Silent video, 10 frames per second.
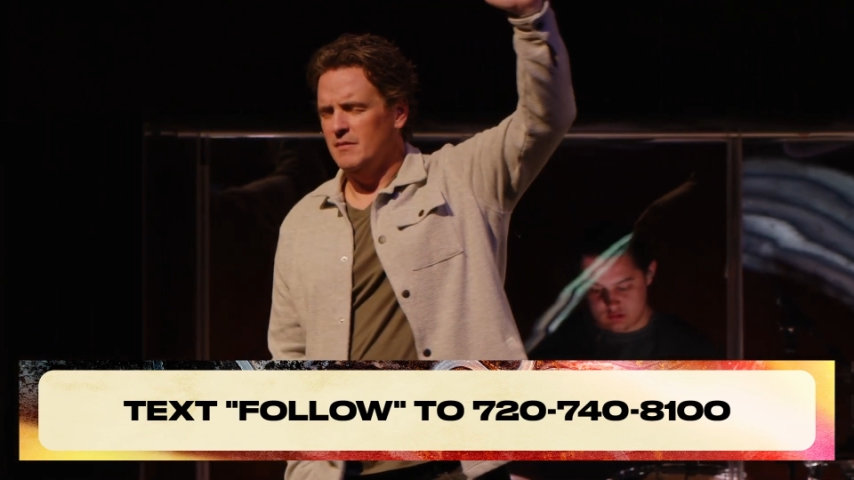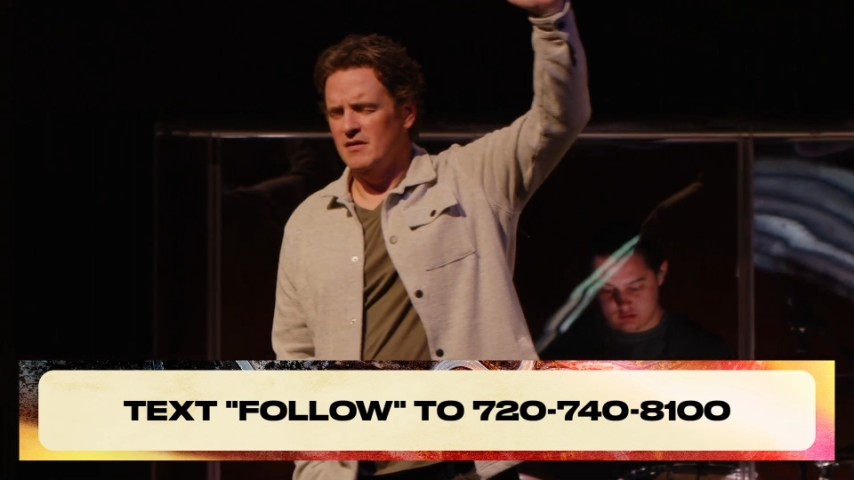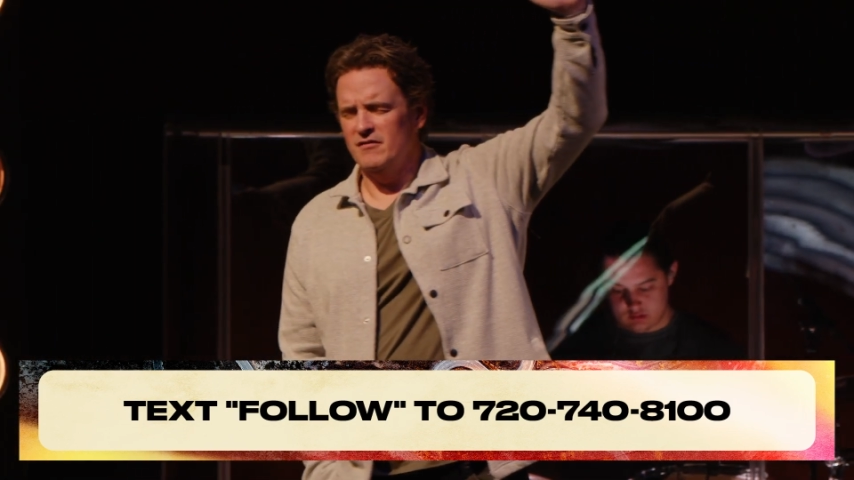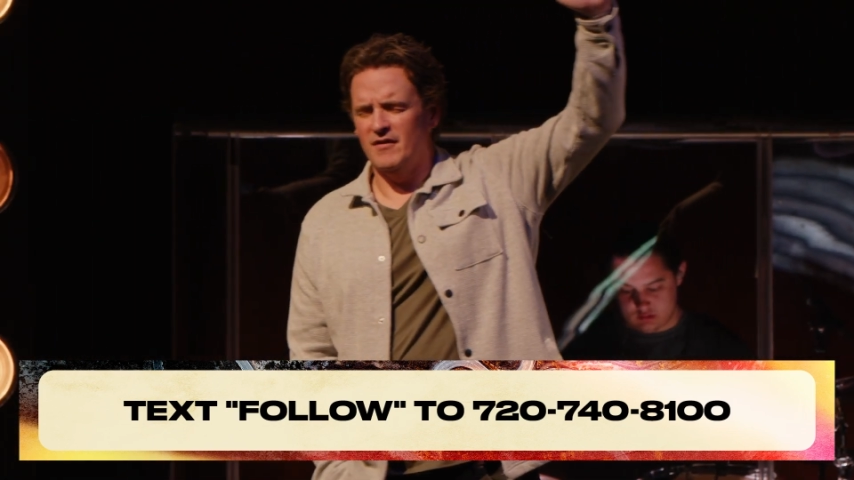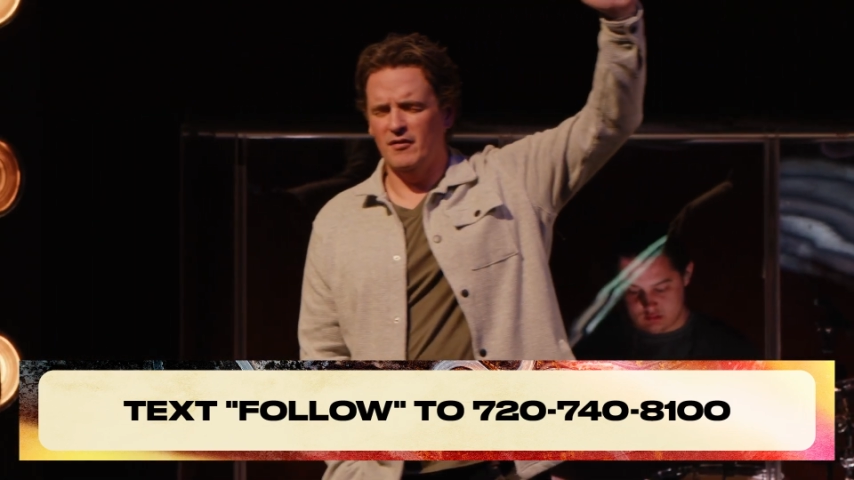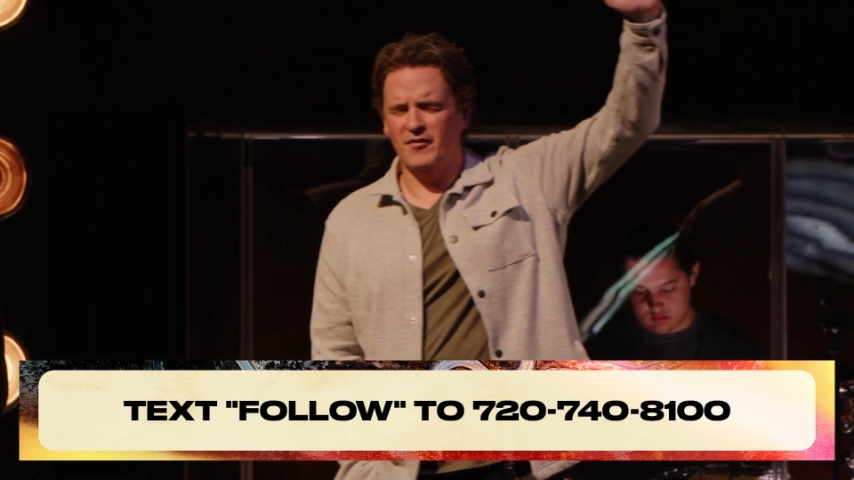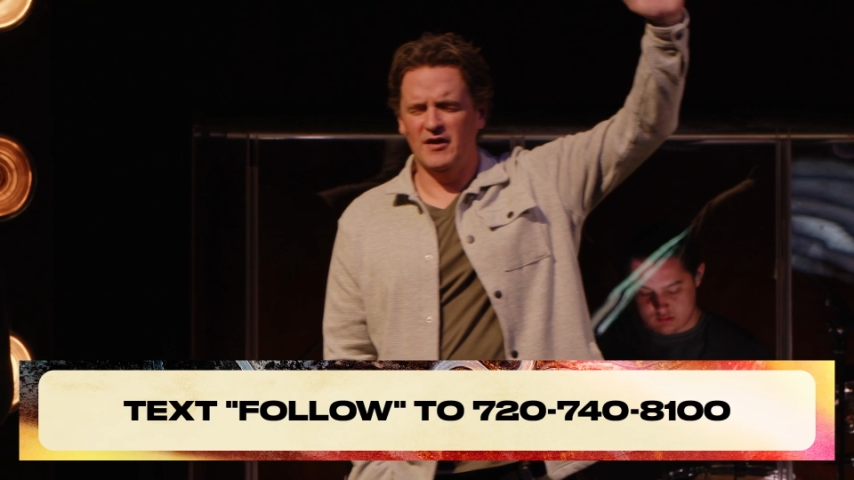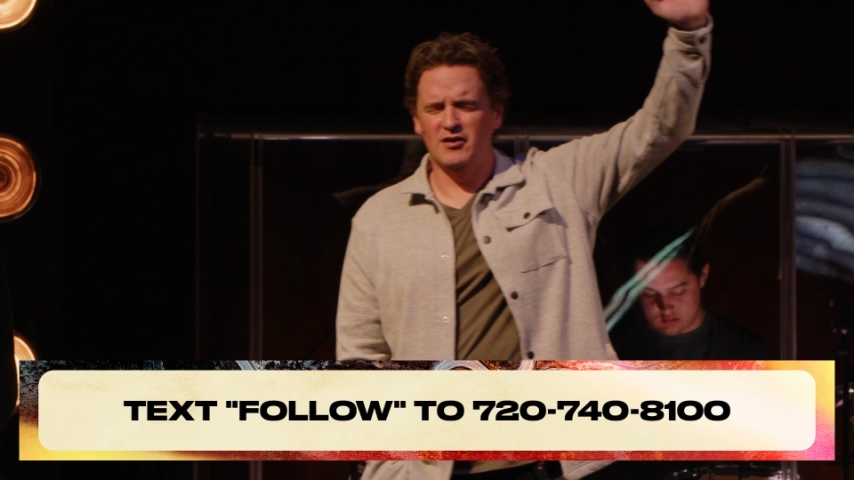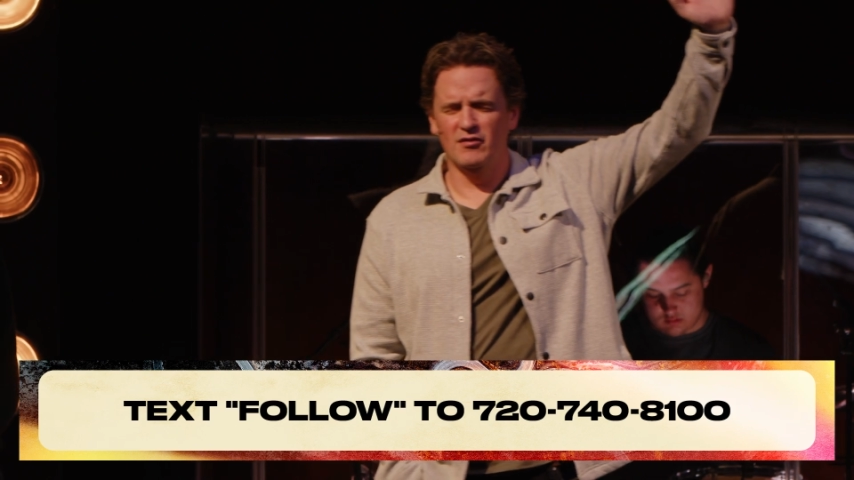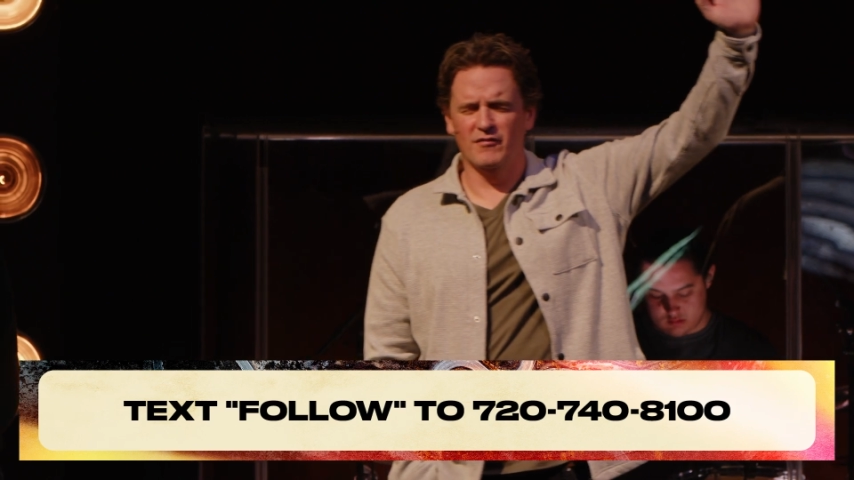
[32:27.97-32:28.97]
Amen. Father,
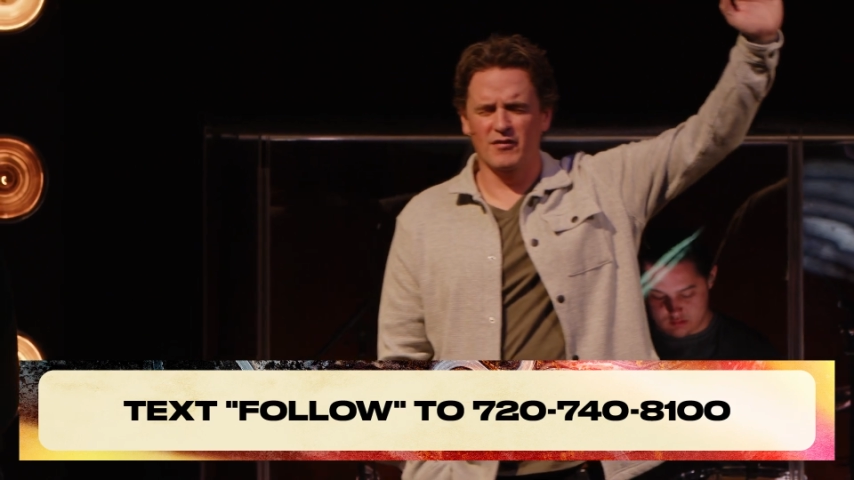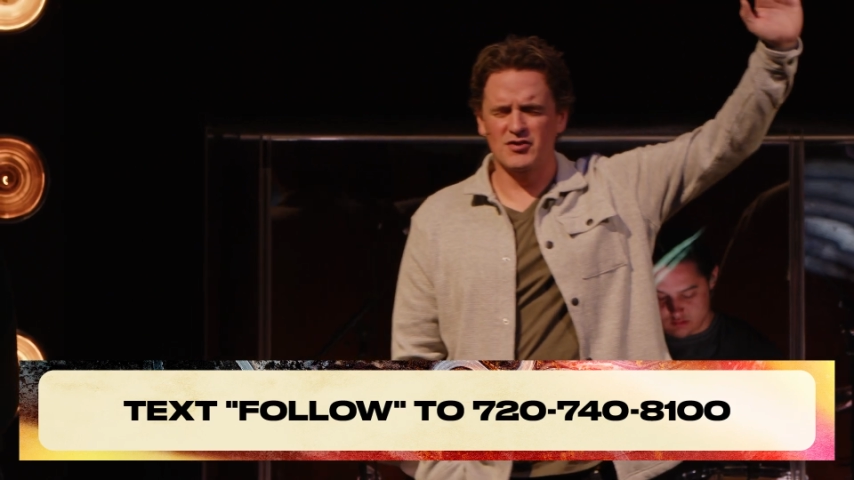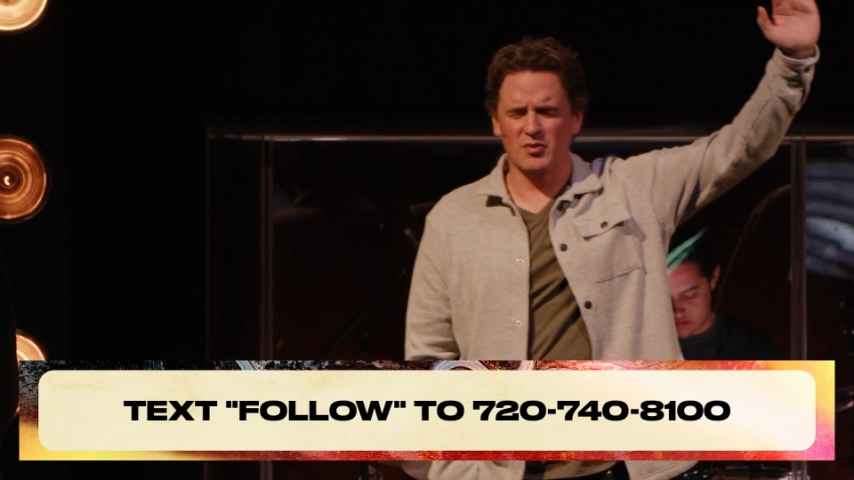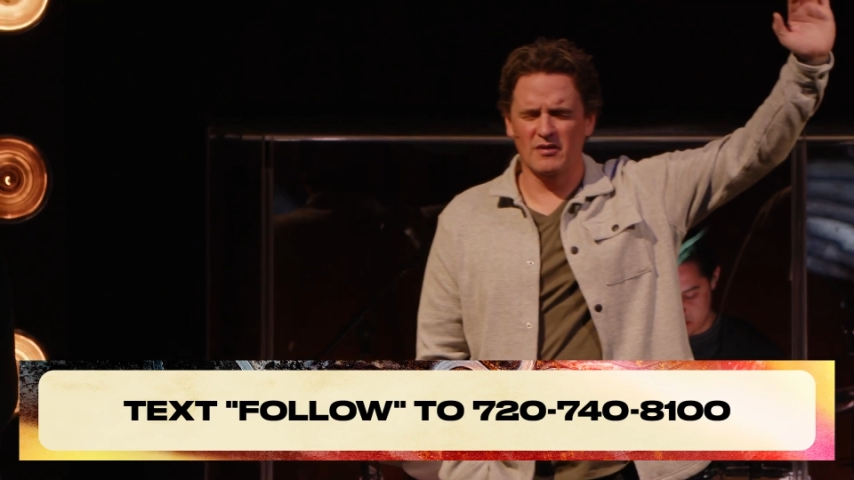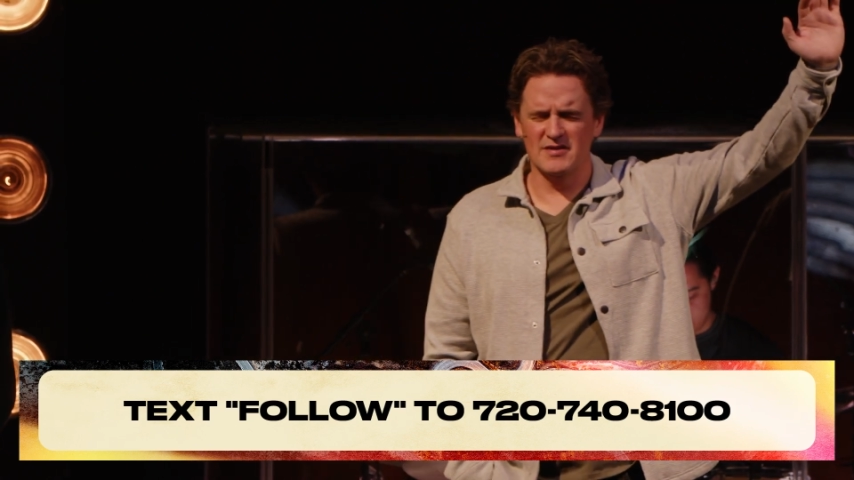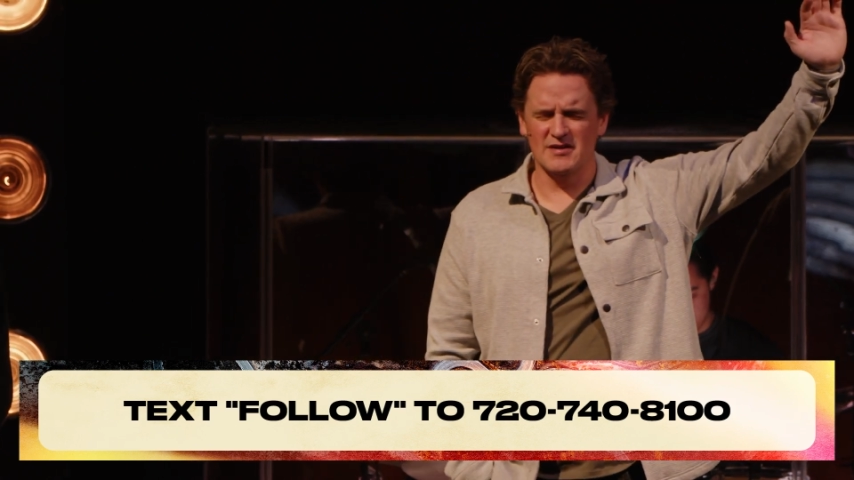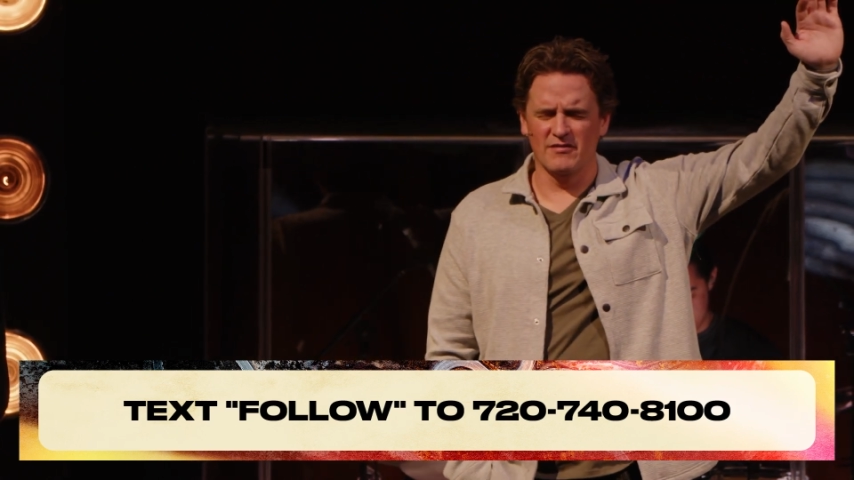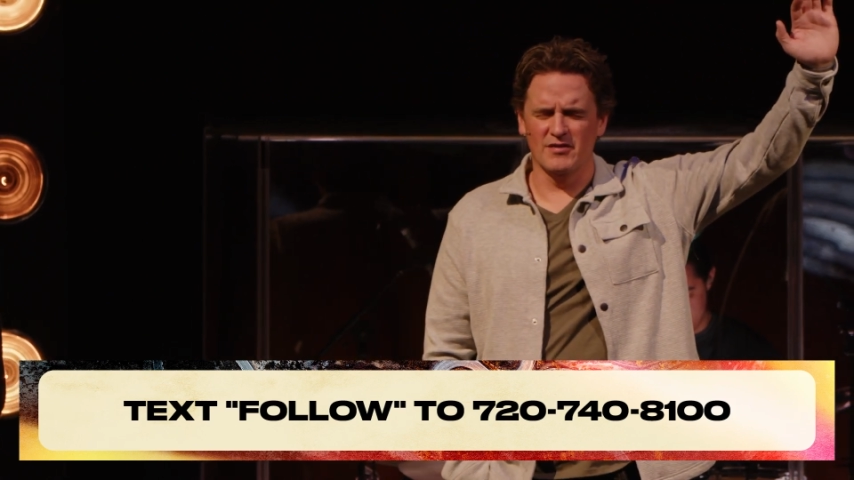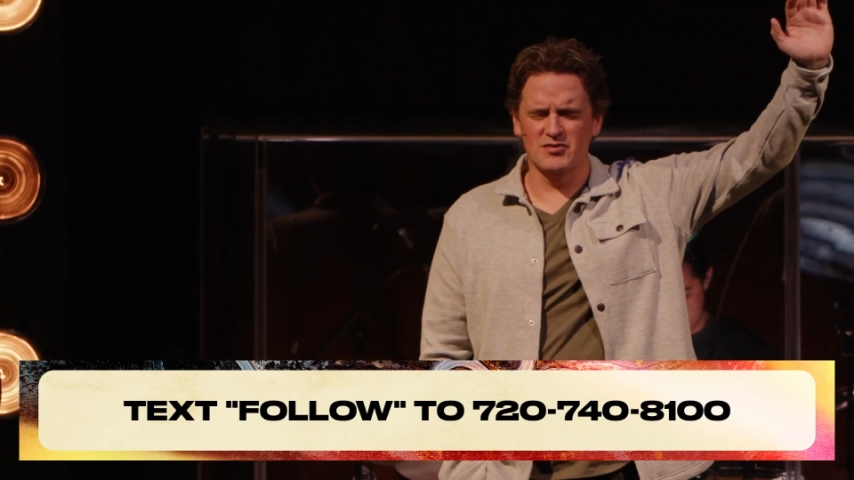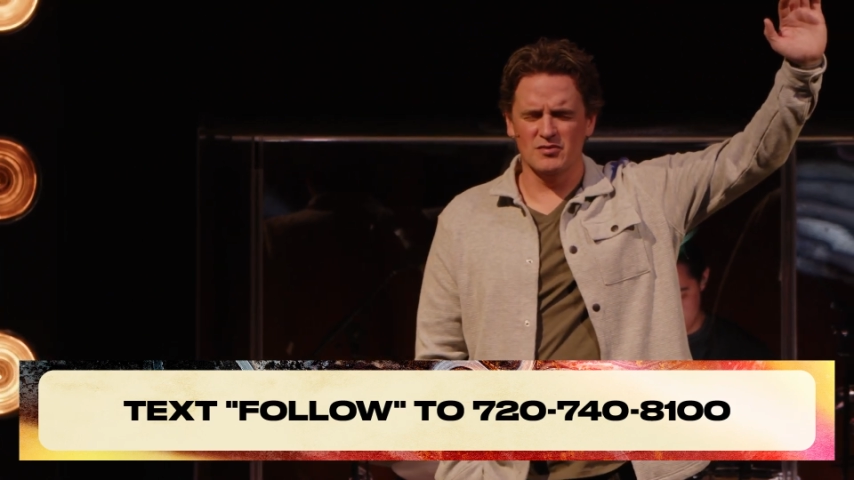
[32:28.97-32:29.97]
thank you for each one of these
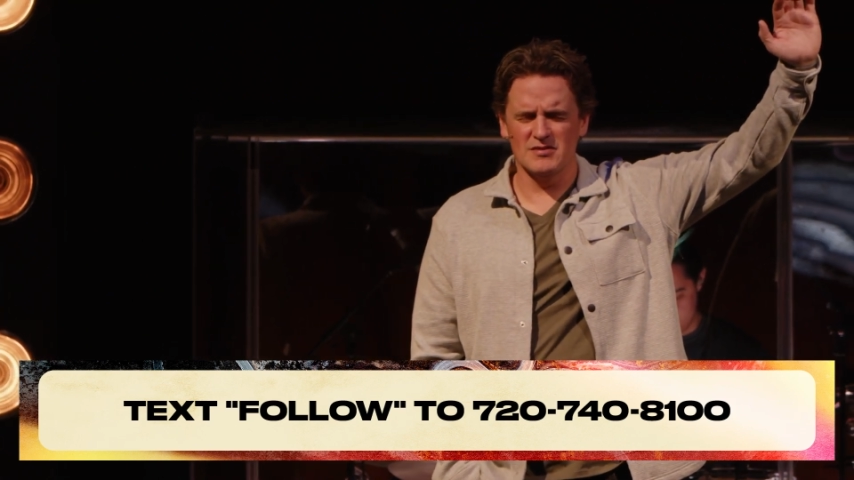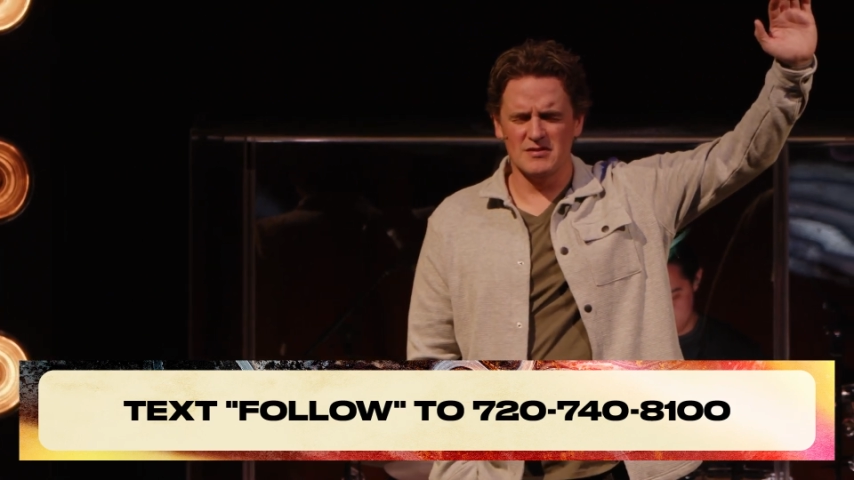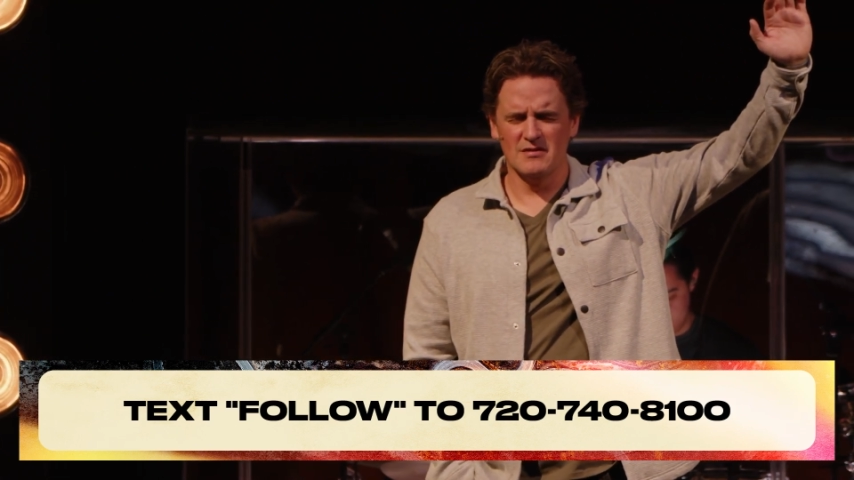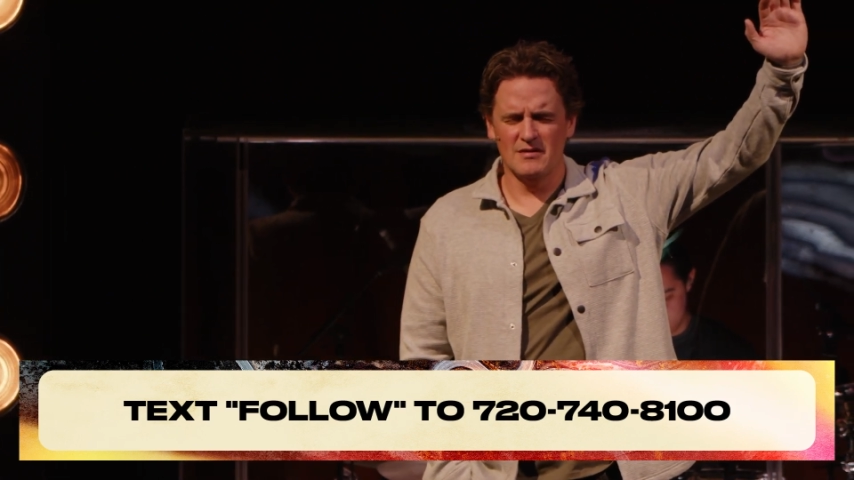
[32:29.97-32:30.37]
individuals.